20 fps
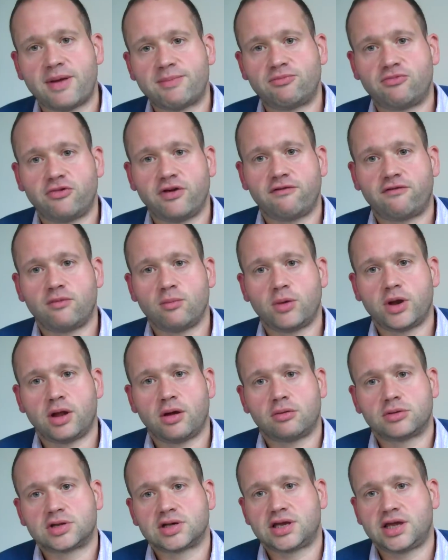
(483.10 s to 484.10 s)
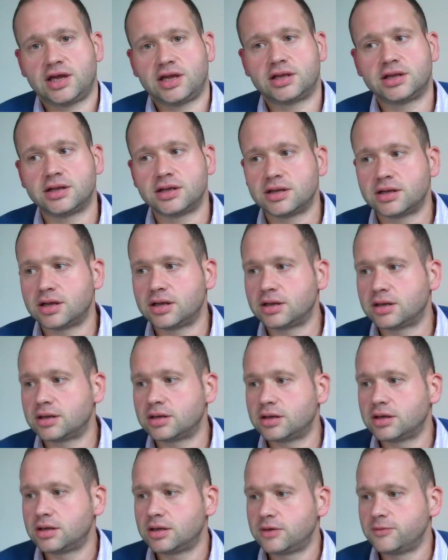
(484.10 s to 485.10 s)
remember it from when I was a kid, and,
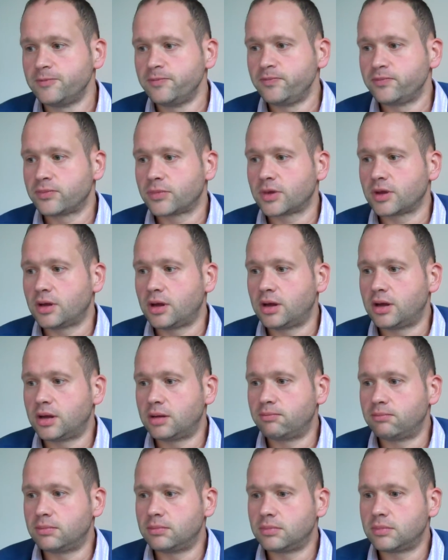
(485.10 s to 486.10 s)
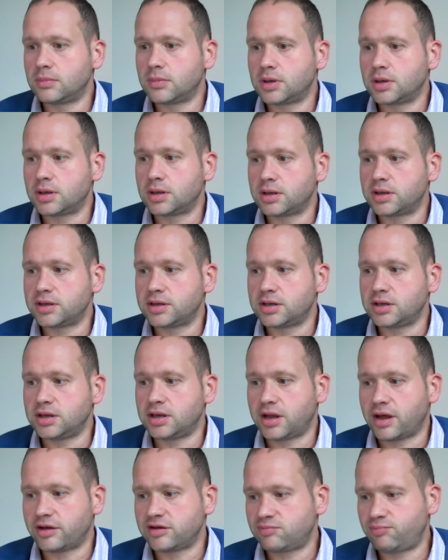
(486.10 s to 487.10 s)
and um,
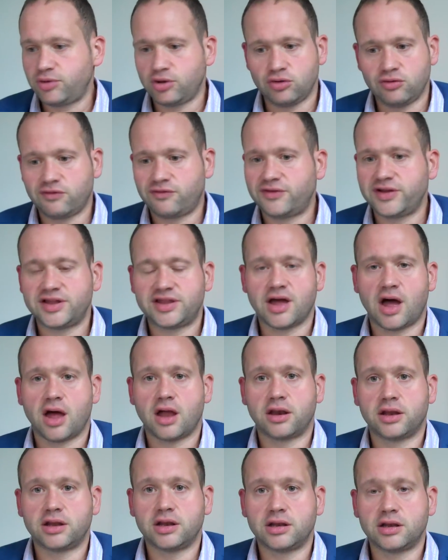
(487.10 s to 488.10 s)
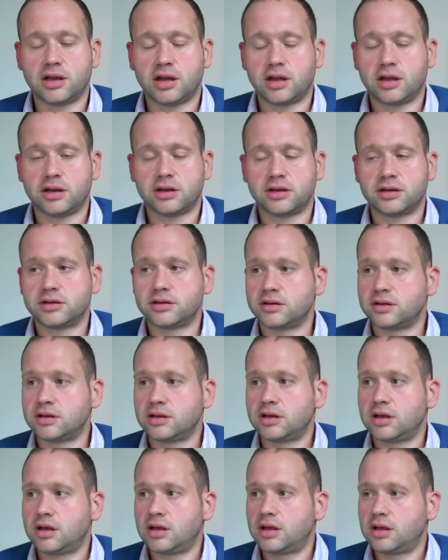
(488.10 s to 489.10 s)
you know, it's beautifully done. And, and
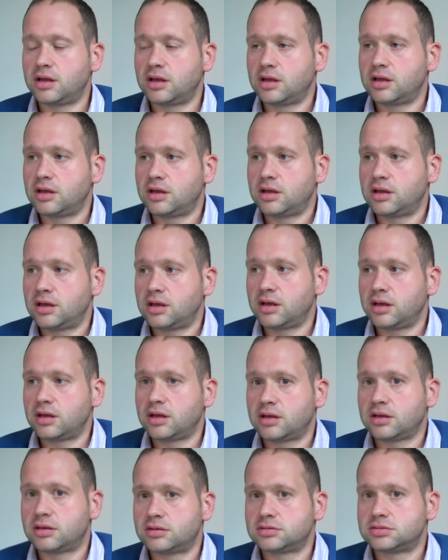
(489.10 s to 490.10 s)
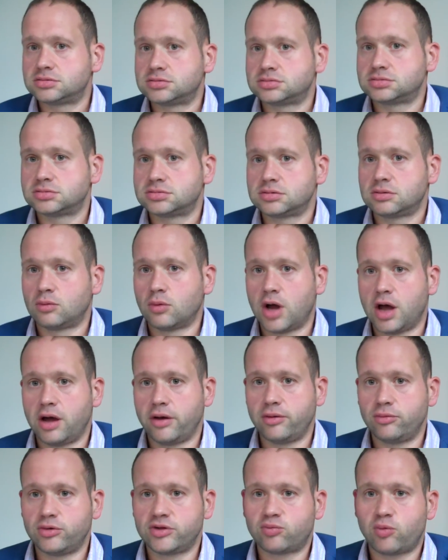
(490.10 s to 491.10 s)
who was responsible for that?
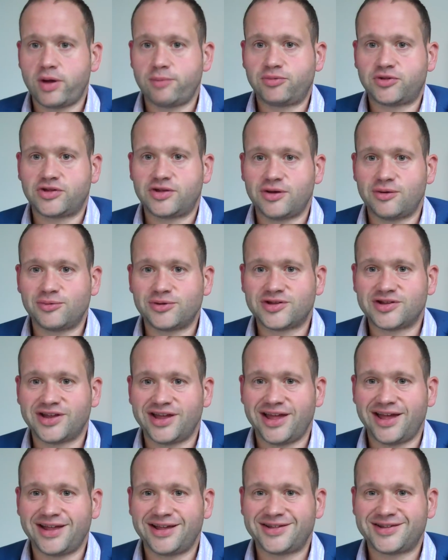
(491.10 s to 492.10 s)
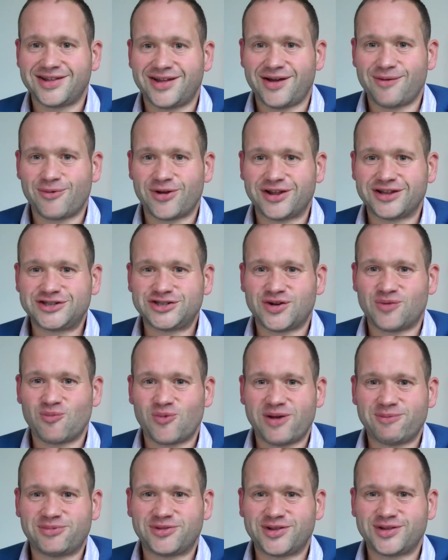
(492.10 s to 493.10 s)
Well, it was Webster, wasn't it? It's like one of
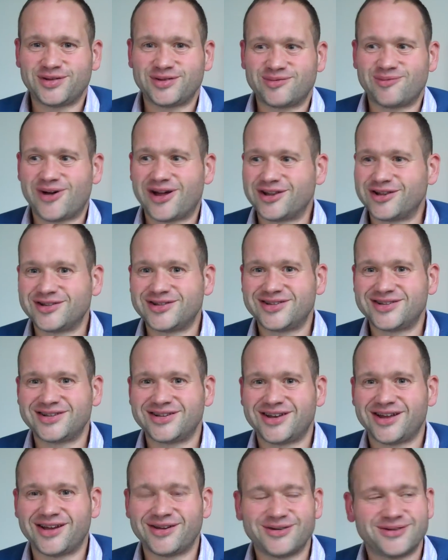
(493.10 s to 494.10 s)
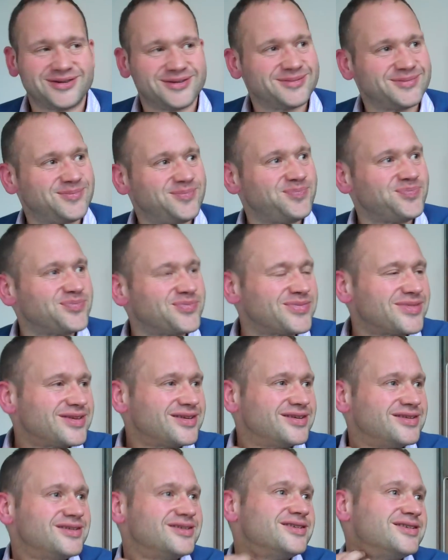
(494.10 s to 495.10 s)
John Webster's ones, you know.
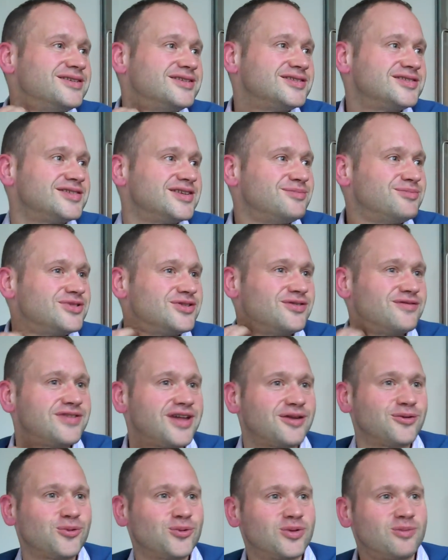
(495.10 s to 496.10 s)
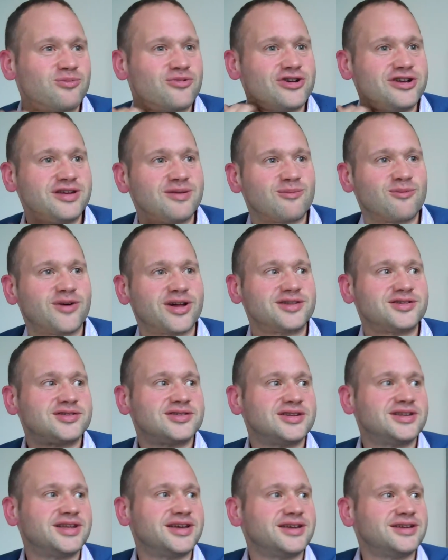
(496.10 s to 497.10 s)
Seems to have done all the brilliant
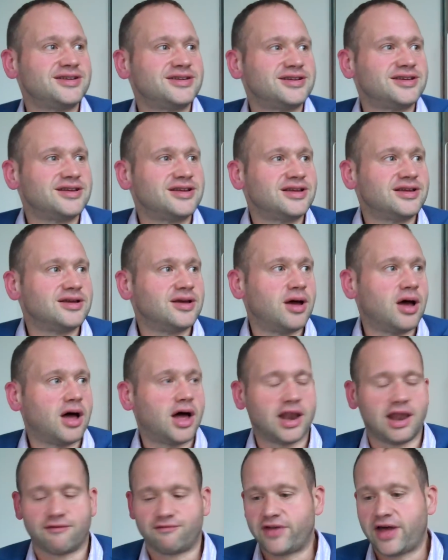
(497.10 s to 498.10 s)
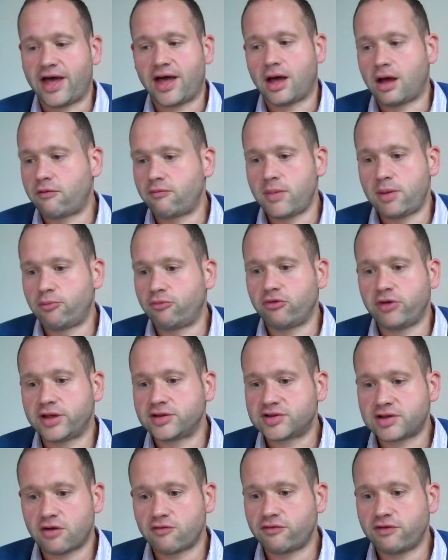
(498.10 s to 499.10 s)
ones, doesn't he? I love that. I remember
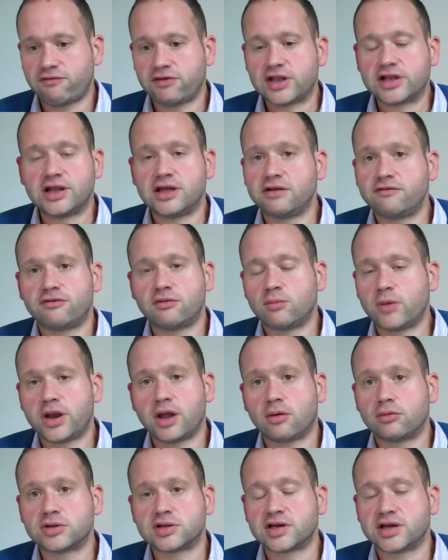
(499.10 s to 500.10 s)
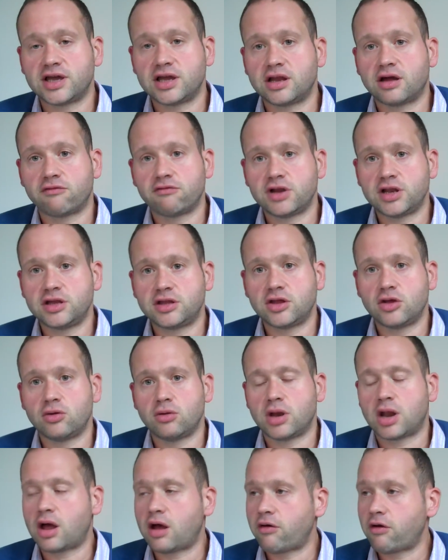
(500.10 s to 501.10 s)
it so vividly from when I was a kid. I really do.
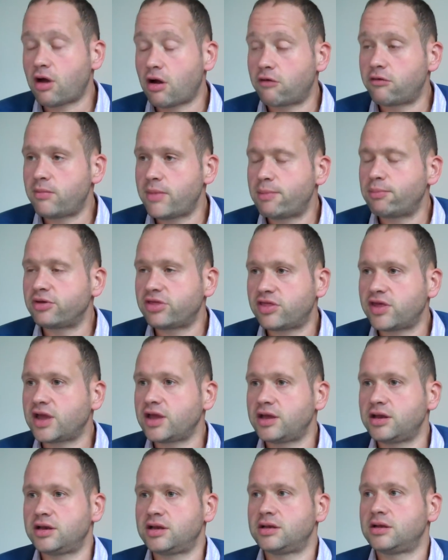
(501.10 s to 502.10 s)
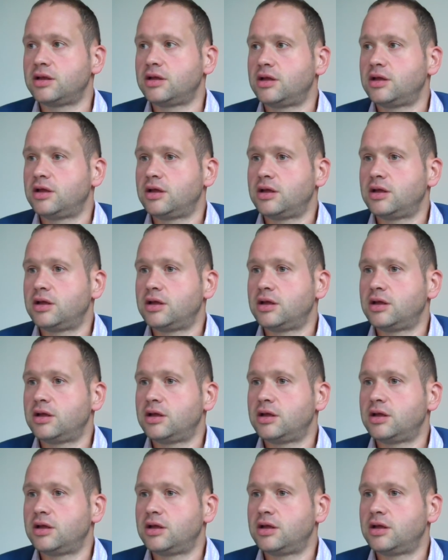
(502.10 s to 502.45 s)
And I, I remember thinking